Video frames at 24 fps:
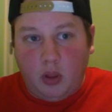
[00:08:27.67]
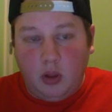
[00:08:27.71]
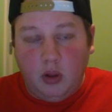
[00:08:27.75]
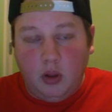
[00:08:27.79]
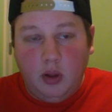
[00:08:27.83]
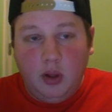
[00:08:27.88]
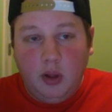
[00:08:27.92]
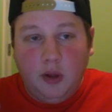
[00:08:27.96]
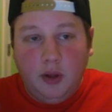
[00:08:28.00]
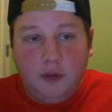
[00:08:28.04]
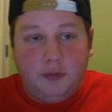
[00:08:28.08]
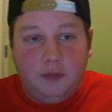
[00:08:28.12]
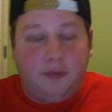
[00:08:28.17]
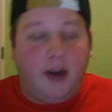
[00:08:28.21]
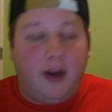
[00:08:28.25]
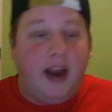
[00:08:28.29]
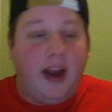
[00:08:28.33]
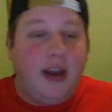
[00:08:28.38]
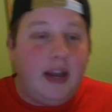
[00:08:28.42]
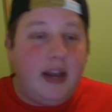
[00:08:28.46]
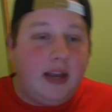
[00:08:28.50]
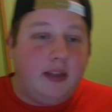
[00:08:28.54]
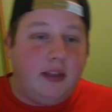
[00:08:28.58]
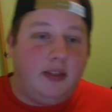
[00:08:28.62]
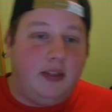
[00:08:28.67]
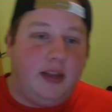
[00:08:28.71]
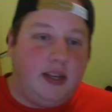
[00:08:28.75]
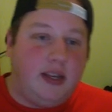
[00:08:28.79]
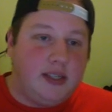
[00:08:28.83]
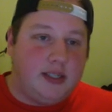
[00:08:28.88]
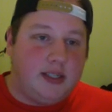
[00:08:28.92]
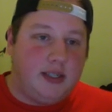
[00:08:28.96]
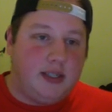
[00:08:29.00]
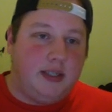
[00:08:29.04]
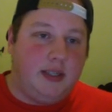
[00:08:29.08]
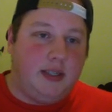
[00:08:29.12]
Finding these
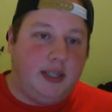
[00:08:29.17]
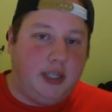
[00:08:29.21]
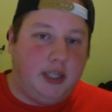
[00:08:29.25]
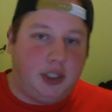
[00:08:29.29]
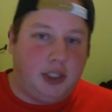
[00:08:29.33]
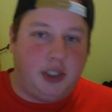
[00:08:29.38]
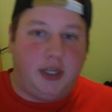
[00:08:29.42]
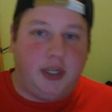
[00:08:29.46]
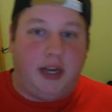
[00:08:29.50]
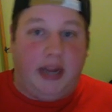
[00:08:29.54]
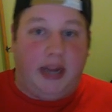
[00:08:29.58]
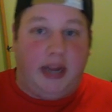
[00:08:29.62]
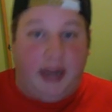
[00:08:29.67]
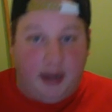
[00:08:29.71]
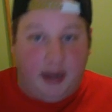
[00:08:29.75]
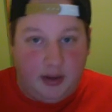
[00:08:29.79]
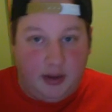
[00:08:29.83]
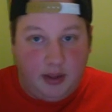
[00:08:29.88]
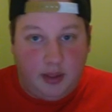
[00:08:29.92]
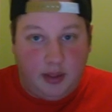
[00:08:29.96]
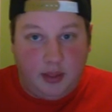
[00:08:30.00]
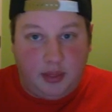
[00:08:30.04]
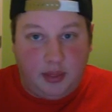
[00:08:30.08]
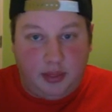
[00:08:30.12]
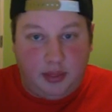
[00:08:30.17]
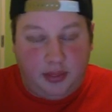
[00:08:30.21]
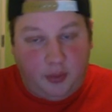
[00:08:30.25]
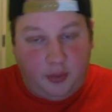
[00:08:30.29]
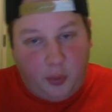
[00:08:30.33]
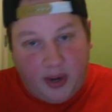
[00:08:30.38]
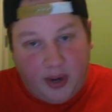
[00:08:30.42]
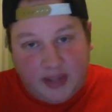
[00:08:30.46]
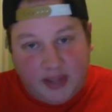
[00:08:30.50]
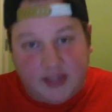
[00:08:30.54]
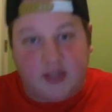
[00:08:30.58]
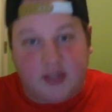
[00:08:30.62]
niche
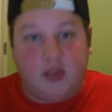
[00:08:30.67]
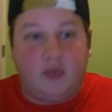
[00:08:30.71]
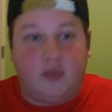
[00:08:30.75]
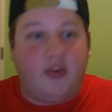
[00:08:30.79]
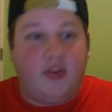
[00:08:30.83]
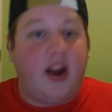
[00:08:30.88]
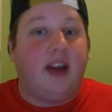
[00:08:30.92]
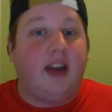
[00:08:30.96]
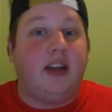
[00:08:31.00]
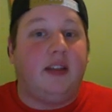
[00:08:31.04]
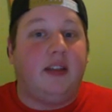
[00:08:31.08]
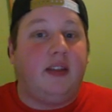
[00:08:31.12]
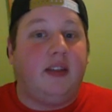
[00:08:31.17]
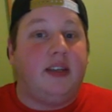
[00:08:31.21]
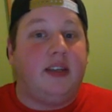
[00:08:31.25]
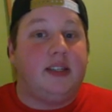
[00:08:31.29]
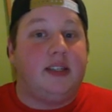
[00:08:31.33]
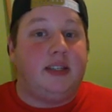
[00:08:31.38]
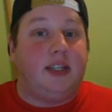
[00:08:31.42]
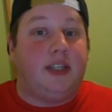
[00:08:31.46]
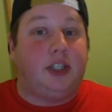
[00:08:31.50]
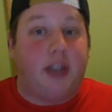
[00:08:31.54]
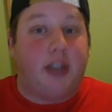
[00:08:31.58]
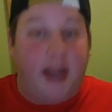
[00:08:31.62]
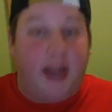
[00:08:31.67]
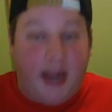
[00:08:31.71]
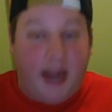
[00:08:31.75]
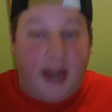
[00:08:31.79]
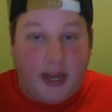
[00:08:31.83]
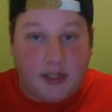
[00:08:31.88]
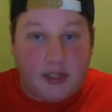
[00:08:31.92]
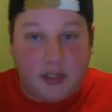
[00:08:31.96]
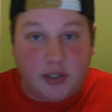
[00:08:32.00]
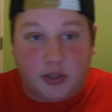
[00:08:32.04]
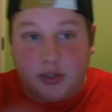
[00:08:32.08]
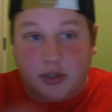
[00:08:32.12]
threats, finding these niche
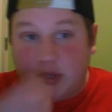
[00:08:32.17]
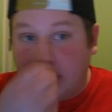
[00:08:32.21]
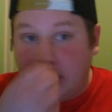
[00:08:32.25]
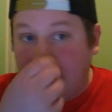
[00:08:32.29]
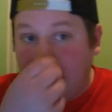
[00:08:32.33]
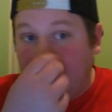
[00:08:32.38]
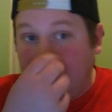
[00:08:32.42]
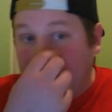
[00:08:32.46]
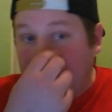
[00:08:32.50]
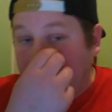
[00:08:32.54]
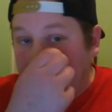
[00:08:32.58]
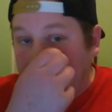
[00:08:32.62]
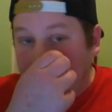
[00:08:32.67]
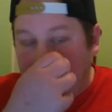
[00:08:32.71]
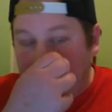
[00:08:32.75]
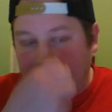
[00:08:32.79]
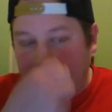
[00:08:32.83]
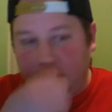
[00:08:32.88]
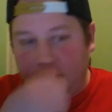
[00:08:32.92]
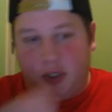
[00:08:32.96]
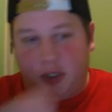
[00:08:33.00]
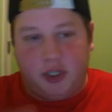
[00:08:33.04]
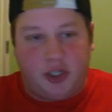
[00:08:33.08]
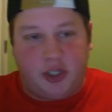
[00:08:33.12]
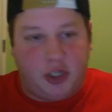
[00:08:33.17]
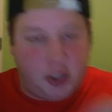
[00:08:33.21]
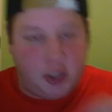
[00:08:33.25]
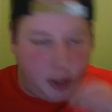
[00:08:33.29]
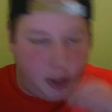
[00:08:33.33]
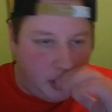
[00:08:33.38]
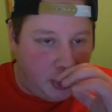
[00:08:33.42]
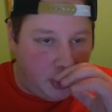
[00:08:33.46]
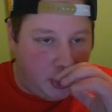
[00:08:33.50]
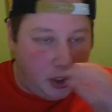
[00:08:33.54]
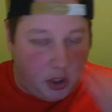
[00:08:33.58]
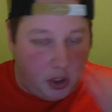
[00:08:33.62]
answers is just
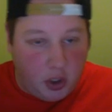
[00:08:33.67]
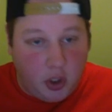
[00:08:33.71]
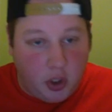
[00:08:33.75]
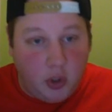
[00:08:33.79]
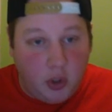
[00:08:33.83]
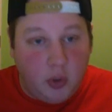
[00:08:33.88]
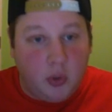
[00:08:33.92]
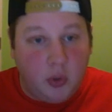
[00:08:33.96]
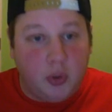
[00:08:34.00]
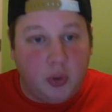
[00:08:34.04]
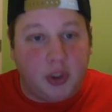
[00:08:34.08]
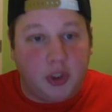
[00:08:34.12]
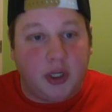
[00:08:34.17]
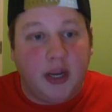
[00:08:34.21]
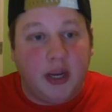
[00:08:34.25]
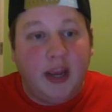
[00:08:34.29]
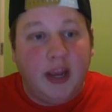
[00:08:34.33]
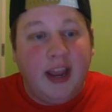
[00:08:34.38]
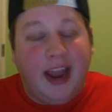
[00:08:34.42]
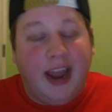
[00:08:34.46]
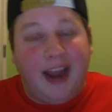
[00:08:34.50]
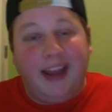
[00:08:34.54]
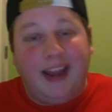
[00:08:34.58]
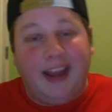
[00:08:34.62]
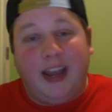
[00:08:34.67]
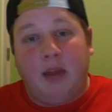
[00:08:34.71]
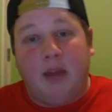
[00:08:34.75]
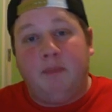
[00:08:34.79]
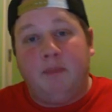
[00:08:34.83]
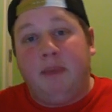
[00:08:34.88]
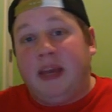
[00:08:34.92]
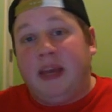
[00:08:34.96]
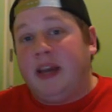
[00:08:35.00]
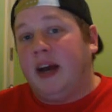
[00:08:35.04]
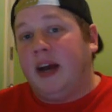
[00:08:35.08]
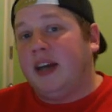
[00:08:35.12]
huge. And again,
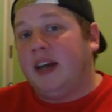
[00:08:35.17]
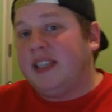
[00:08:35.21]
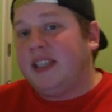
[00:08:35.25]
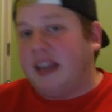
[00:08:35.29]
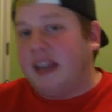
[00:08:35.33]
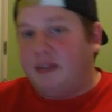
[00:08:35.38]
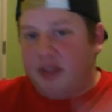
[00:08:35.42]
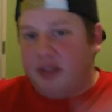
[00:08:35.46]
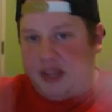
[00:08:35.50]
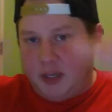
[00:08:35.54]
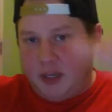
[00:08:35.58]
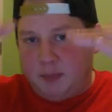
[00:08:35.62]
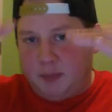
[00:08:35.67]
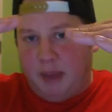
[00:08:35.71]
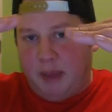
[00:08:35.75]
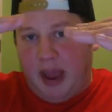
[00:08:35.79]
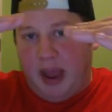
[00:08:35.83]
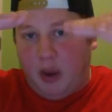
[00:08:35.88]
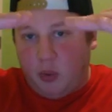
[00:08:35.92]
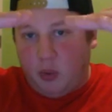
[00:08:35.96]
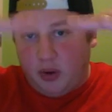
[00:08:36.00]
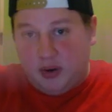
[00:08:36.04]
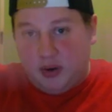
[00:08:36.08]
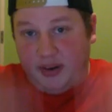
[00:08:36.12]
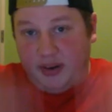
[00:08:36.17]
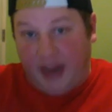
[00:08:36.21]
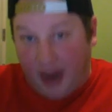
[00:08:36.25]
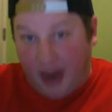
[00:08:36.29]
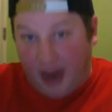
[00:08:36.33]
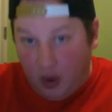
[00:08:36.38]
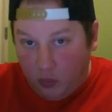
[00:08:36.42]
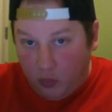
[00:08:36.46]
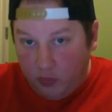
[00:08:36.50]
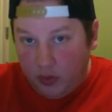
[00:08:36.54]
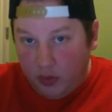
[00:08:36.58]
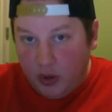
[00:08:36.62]
because everything's powered
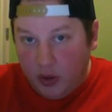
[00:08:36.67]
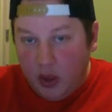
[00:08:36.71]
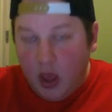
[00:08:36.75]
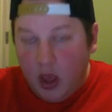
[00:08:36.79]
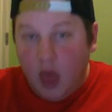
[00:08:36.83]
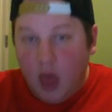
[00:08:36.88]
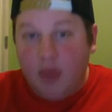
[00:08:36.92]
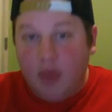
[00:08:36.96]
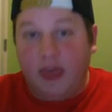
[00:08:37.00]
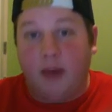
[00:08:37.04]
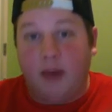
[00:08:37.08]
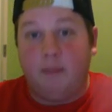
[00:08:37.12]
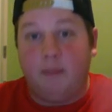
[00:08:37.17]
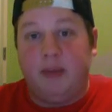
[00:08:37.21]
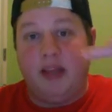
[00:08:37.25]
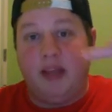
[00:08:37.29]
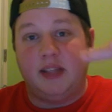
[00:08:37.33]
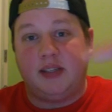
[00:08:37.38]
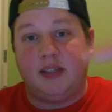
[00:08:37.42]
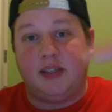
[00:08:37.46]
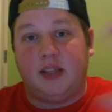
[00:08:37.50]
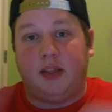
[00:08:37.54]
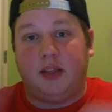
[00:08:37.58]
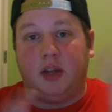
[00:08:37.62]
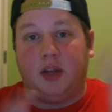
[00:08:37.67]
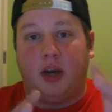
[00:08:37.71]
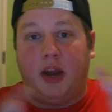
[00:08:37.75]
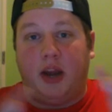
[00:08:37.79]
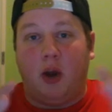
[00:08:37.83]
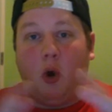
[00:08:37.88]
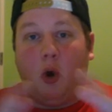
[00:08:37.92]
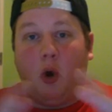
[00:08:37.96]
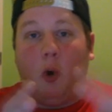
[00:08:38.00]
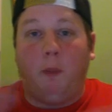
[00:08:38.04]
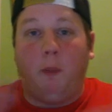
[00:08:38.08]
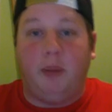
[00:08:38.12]
down, that means that there, it
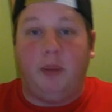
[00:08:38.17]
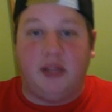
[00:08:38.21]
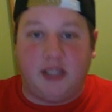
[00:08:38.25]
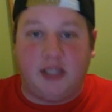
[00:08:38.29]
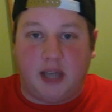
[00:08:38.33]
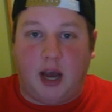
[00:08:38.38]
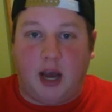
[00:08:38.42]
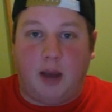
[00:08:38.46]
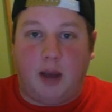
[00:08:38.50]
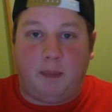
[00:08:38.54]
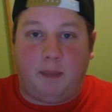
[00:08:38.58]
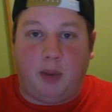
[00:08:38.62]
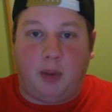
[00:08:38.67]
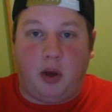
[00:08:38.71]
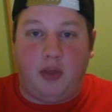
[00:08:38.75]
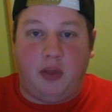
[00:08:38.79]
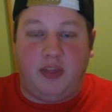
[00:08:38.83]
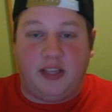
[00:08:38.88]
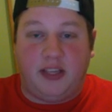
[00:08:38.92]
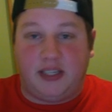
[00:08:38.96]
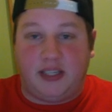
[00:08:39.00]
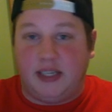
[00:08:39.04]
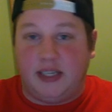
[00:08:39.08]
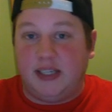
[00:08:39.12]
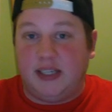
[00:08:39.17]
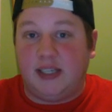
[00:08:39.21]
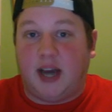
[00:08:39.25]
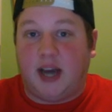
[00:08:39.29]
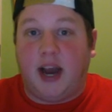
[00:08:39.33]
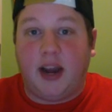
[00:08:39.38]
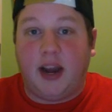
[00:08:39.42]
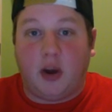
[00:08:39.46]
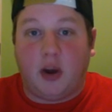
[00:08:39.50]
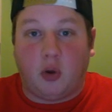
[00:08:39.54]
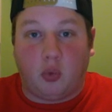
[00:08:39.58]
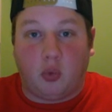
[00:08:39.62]
opens up this entire
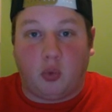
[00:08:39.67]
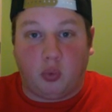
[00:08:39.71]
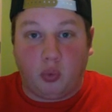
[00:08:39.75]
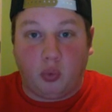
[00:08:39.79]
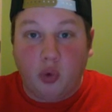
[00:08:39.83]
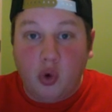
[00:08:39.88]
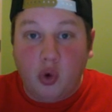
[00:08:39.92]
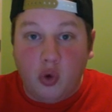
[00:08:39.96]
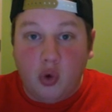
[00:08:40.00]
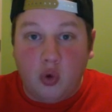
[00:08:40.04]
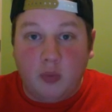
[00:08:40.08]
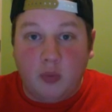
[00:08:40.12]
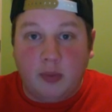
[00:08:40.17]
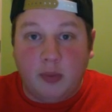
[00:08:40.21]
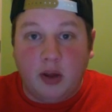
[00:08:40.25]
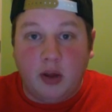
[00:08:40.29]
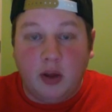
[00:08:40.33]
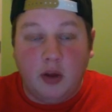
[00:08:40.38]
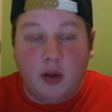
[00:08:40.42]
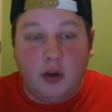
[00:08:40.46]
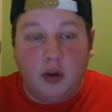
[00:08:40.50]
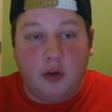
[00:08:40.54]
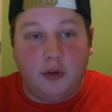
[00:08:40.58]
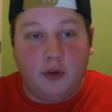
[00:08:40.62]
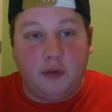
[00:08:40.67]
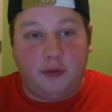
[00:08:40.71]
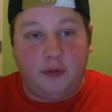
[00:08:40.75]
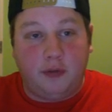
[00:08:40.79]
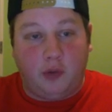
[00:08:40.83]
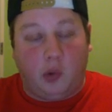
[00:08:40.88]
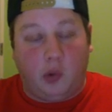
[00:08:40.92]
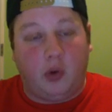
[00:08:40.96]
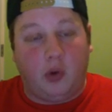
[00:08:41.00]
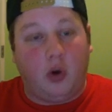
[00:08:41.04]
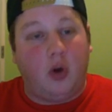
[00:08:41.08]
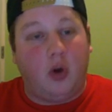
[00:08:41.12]
room for
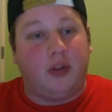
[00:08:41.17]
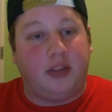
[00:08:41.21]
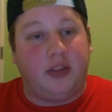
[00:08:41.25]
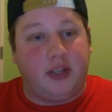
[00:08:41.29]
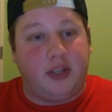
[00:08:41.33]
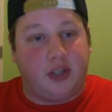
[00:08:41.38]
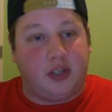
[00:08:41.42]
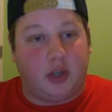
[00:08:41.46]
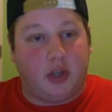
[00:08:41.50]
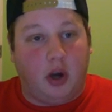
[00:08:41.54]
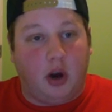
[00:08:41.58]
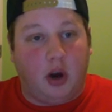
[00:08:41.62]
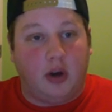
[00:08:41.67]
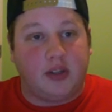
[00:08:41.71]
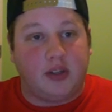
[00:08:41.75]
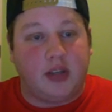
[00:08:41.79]
all these cards.